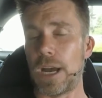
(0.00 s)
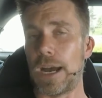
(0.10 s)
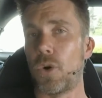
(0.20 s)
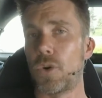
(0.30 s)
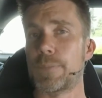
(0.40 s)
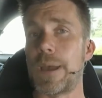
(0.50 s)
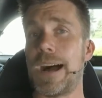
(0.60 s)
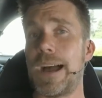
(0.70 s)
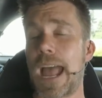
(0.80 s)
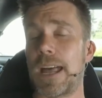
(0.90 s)
uh,
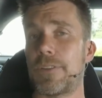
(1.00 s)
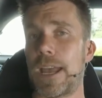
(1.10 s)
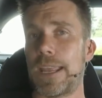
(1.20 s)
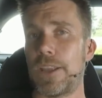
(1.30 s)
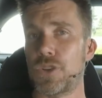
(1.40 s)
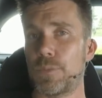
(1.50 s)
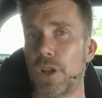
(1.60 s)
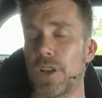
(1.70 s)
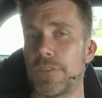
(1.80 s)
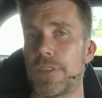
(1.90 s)
horsepower out of our engine
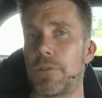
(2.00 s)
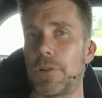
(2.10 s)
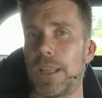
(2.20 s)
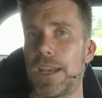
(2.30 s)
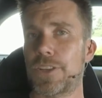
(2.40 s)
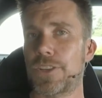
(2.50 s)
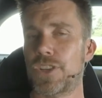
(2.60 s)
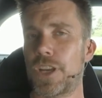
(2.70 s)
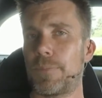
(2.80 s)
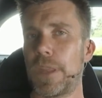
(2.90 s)
because of that
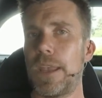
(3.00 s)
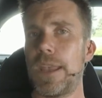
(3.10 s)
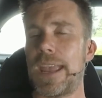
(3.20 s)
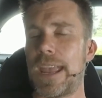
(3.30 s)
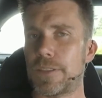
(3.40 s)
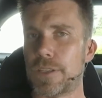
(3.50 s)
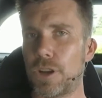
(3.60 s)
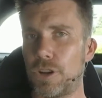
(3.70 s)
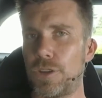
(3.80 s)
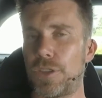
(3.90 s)
relationship. And
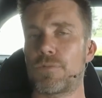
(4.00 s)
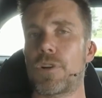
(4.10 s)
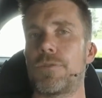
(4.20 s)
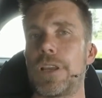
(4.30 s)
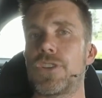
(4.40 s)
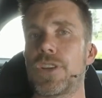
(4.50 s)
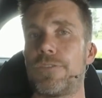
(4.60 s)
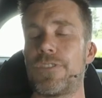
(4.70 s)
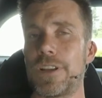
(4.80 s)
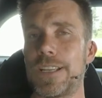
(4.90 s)
two, the rotary engine,
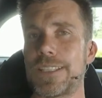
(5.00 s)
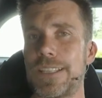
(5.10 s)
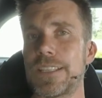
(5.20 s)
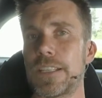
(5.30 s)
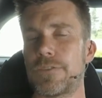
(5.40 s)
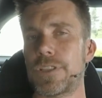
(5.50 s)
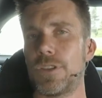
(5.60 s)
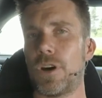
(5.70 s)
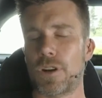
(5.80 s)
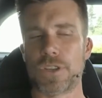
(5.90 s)
very insensitive to
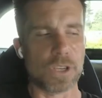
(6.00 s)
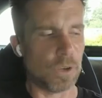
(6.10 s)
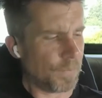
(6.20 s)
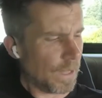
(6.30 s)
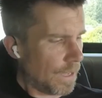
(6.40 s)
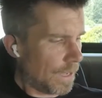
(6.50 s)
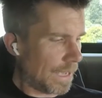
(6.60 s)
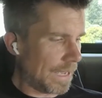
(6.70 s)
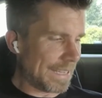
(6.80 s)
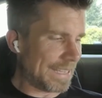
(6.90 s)
knock. So
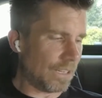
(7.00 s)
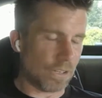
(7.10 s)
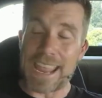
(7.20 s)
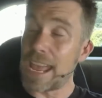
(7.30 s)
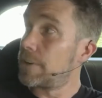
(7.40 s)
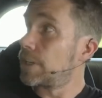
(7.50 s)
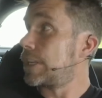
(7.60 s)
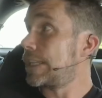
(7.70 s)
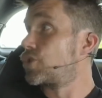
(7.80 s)
uh, again, I haven't